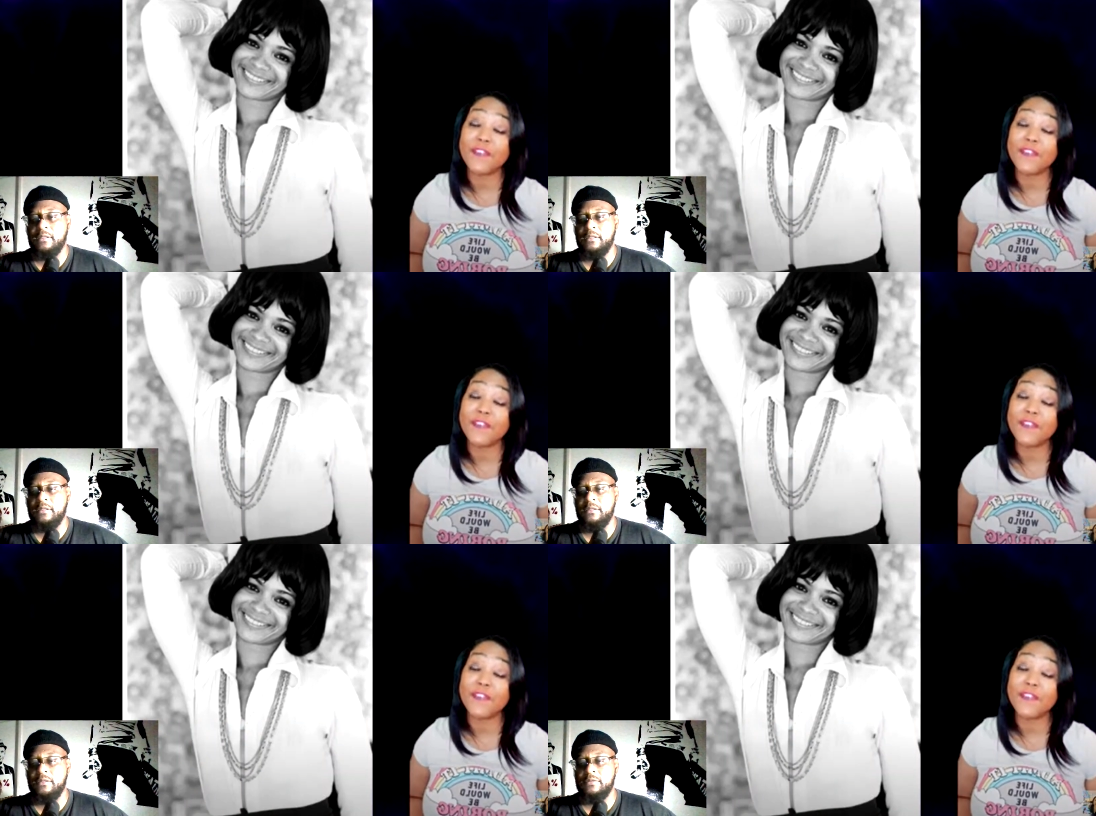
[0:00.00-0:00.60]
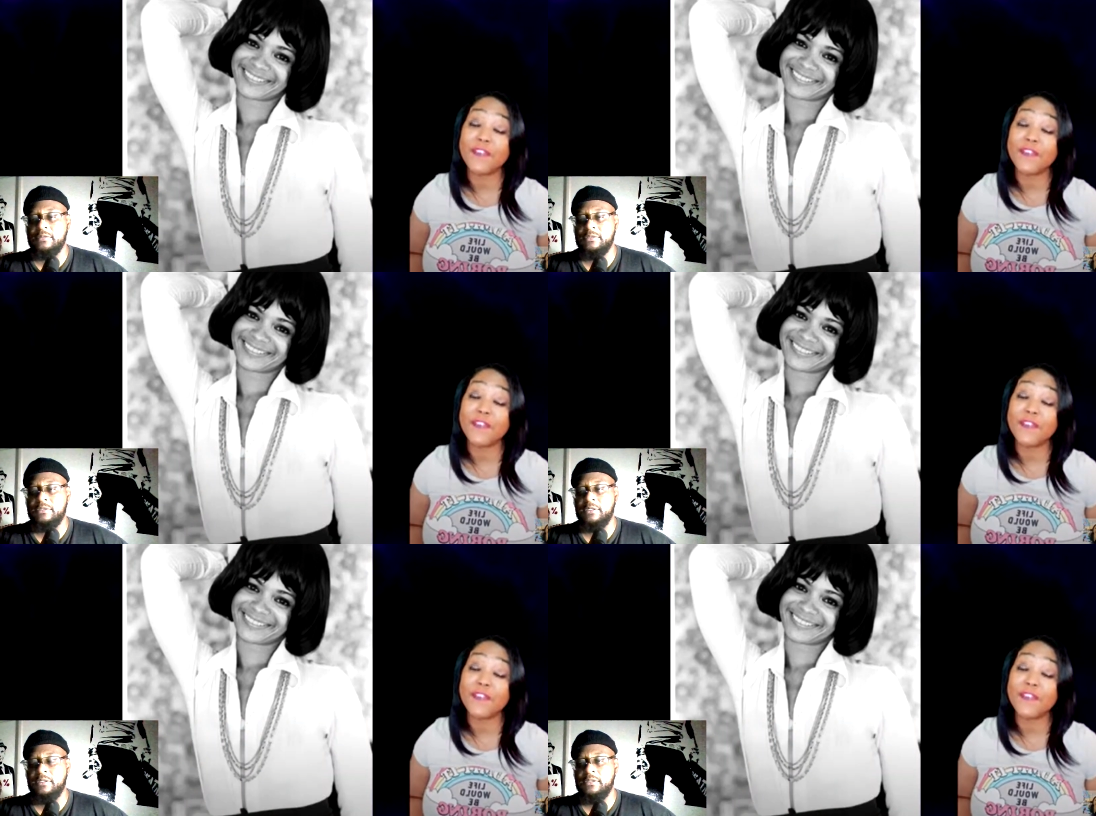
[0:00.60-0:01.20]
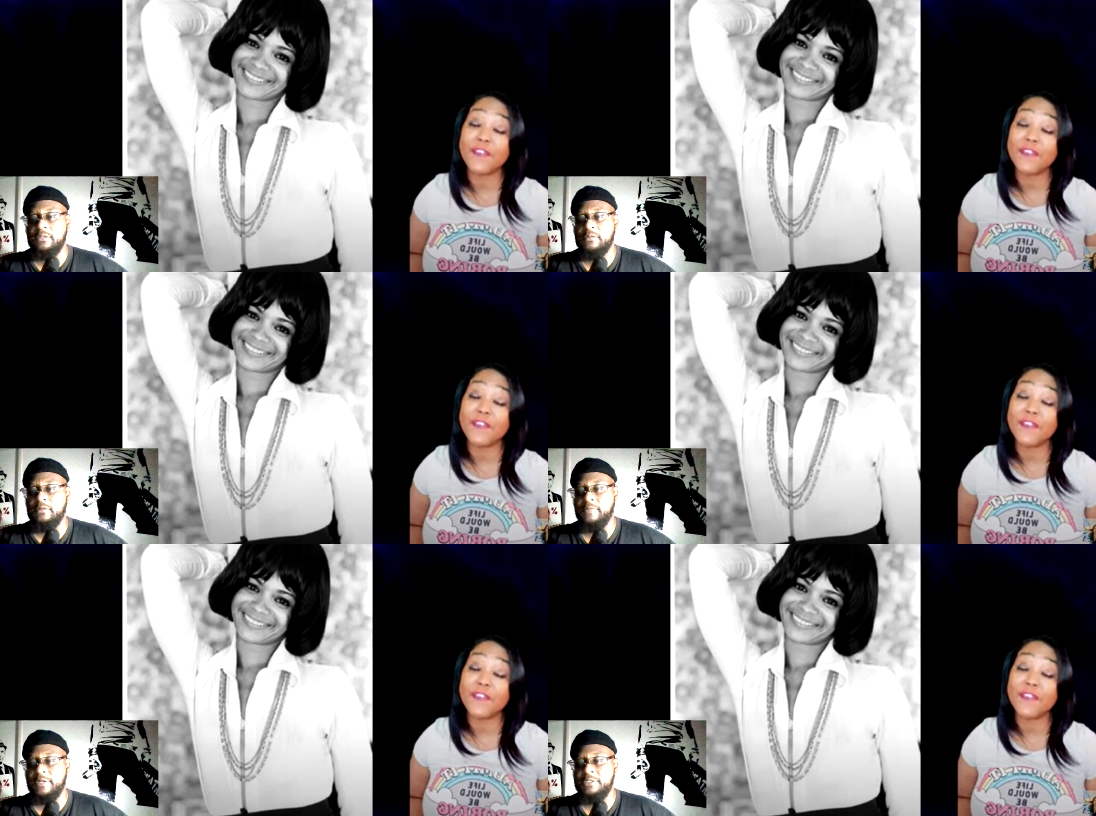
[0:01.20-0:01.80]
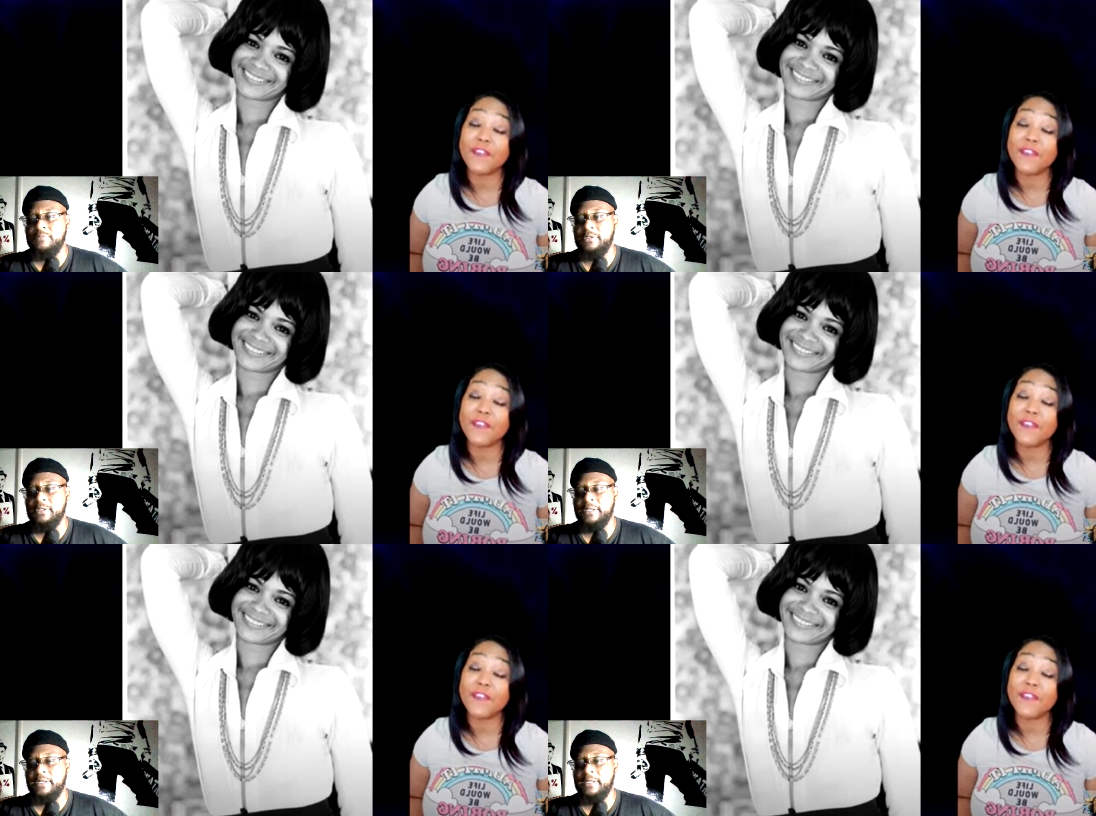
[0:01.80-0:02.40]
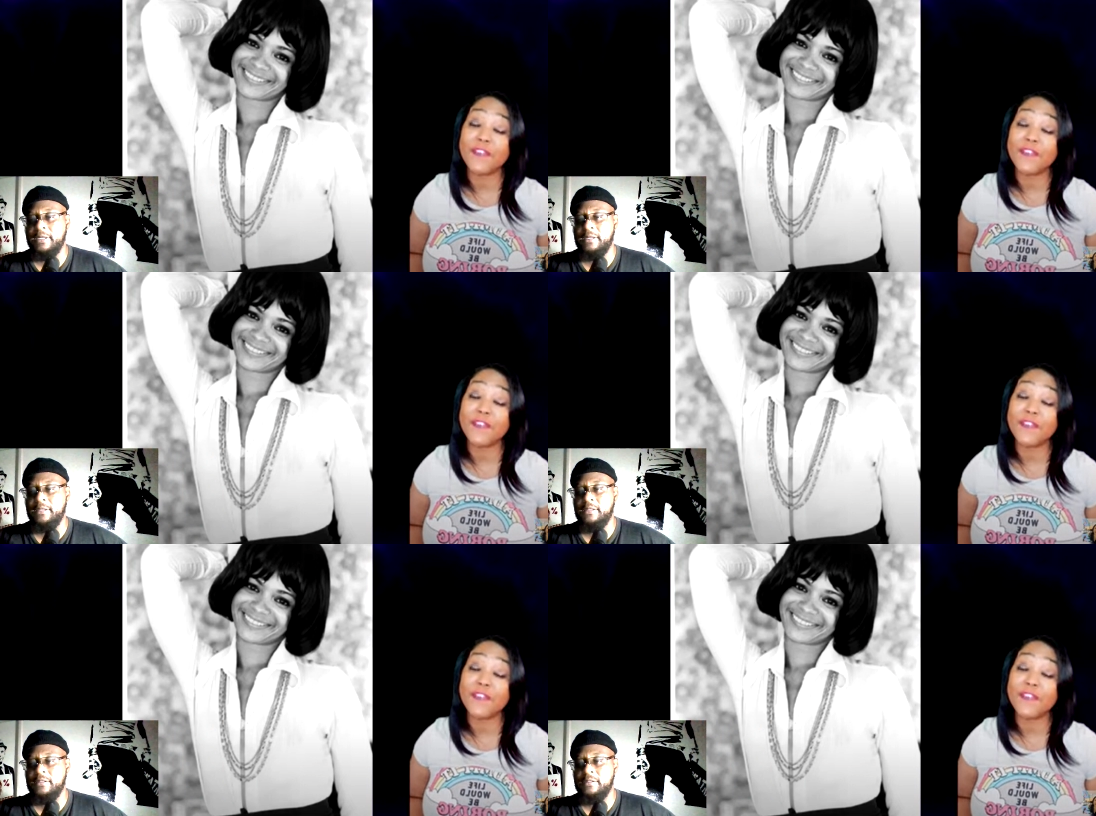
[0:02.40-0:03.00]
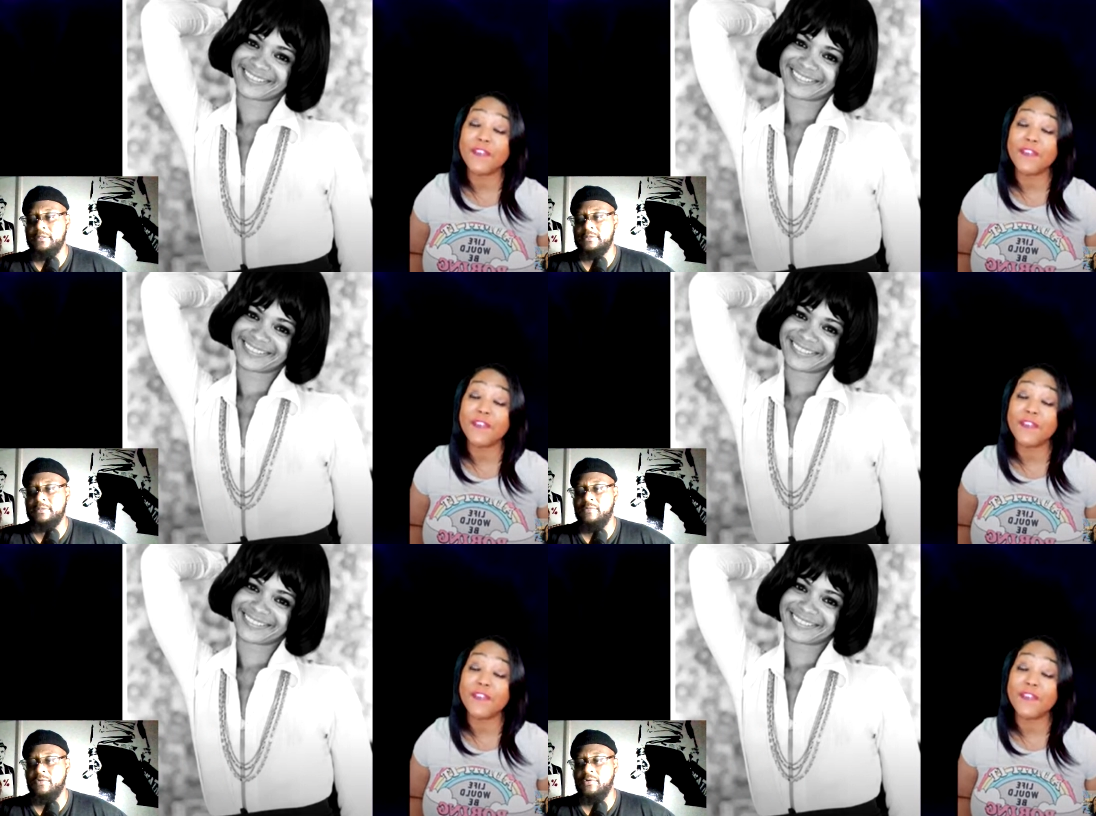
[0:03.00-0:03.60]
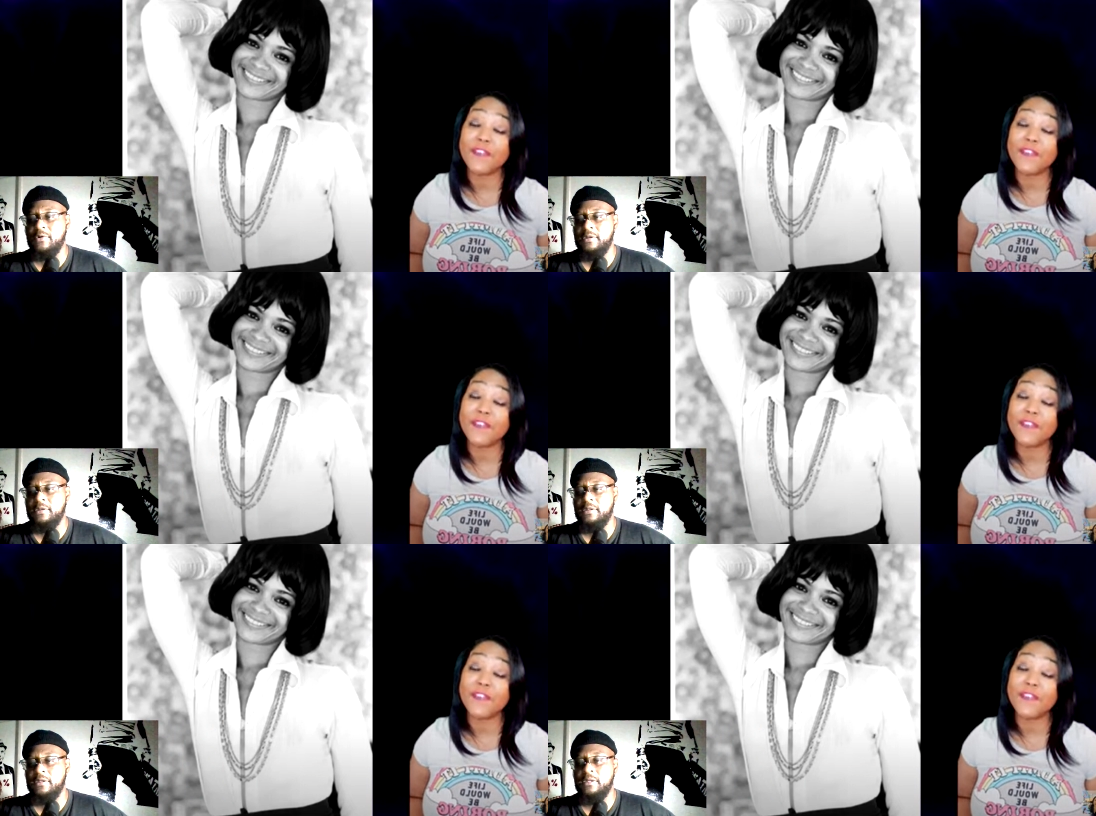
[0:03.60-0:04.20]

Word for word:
Speaker 1: Uh, shit. I don't know why she put it like that. Can you? Is it still recording?